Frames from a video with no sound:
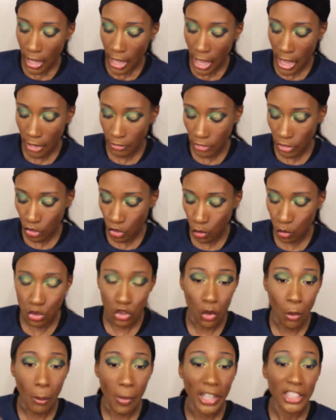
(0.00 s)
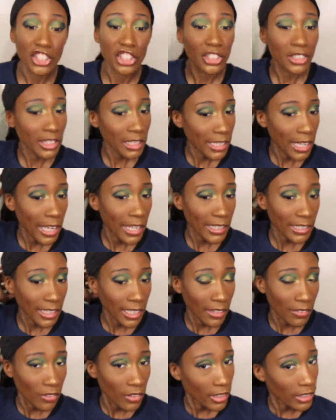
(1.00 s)
have to do so much today
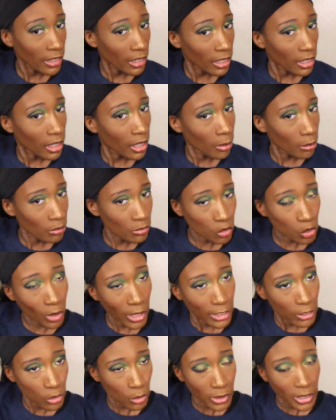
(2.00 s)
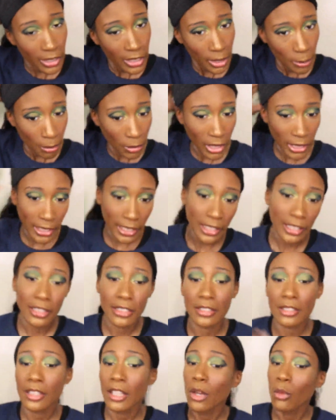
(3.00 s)
and then um, try to do anything Monday
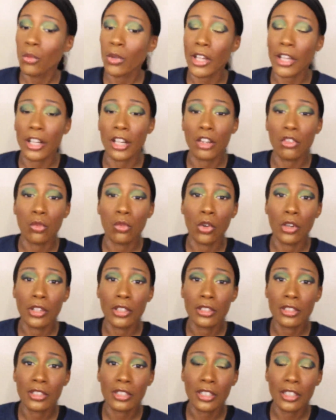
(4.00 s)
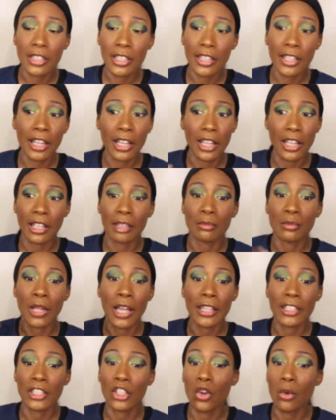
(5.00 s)
because when I get off work Sunday, I'm going to
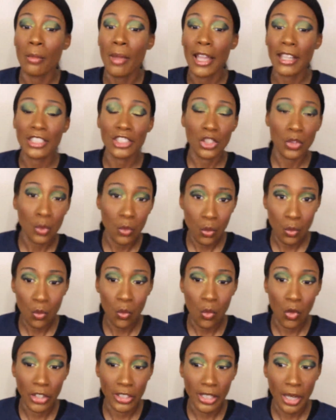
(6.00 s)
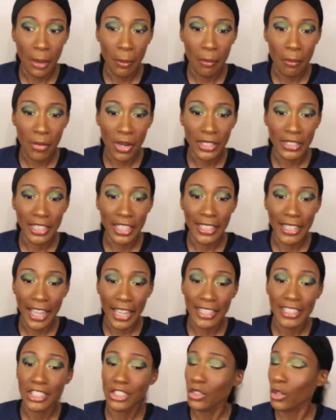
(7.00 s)
have to go back to work Monday
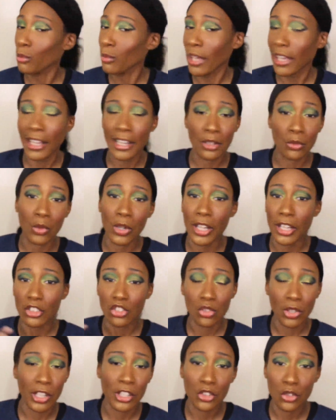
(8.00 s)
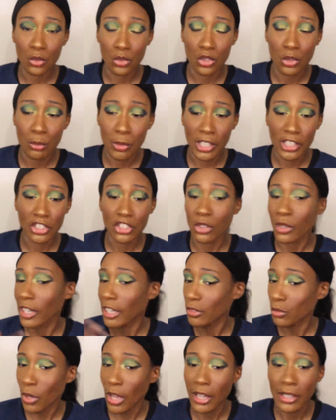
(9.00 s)
night. So I'm like, I didn't want to have to try to do too much. So
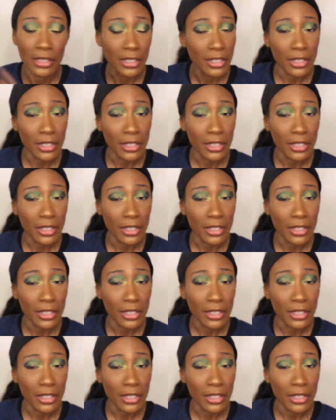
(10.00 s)
that's why